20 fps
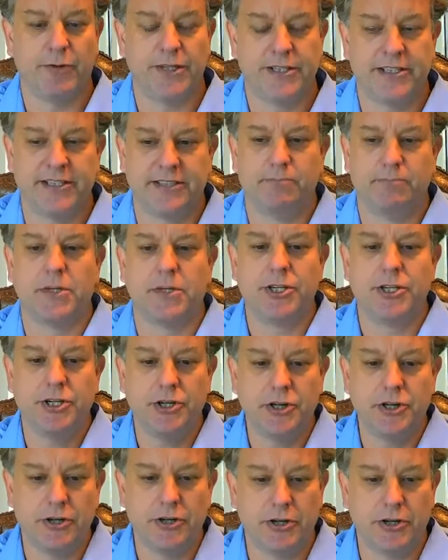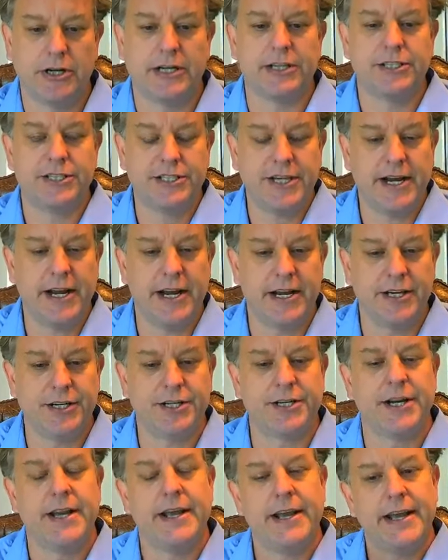which is mature and
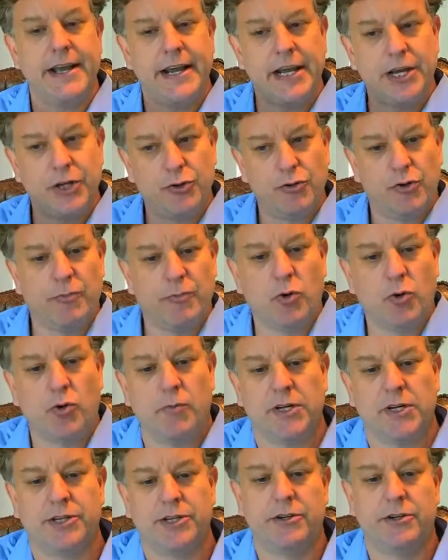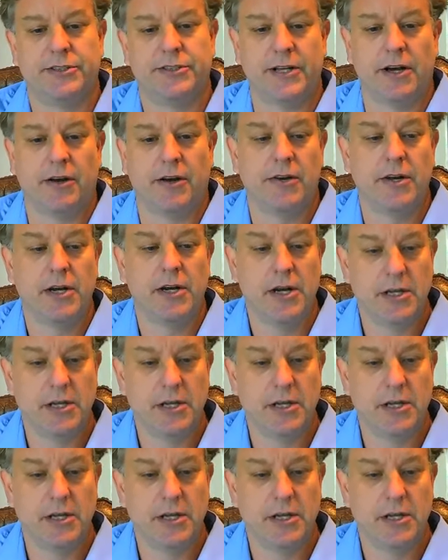change into a more mature cell.